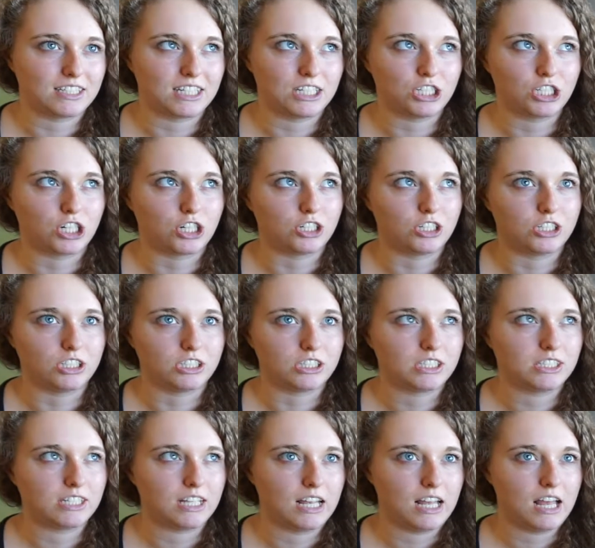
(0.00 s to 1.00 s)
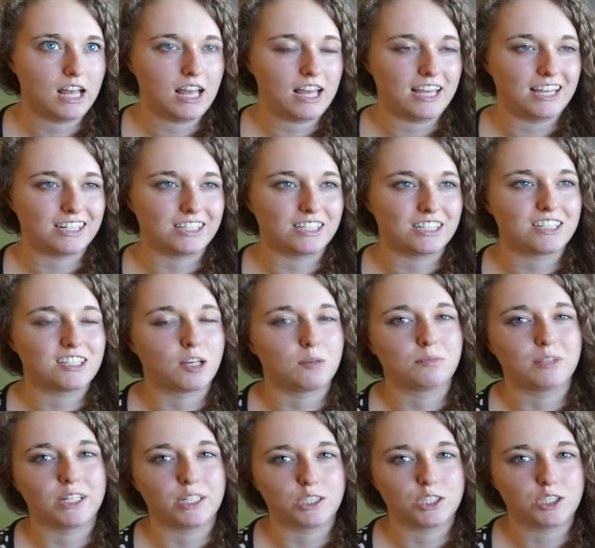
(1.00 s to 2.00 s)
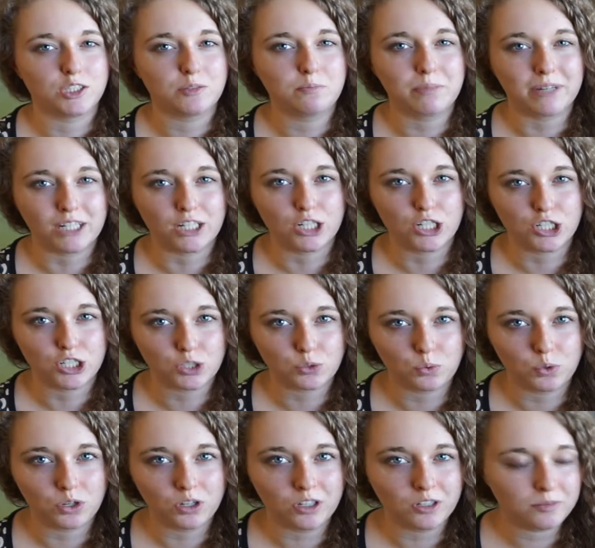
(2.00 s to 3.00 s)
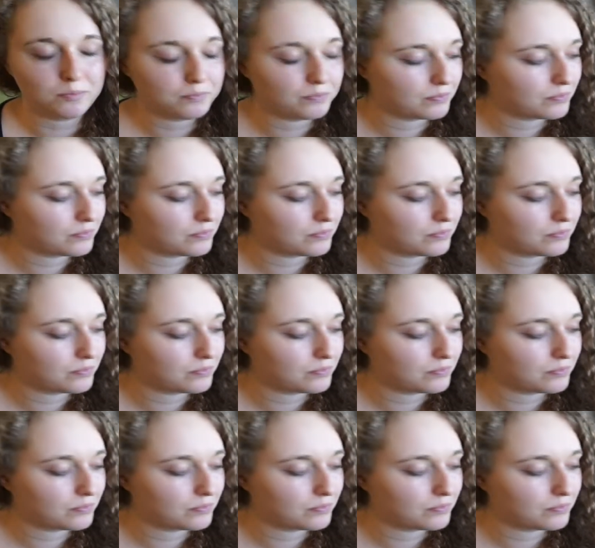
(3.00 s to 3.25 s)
It turns into something spiritual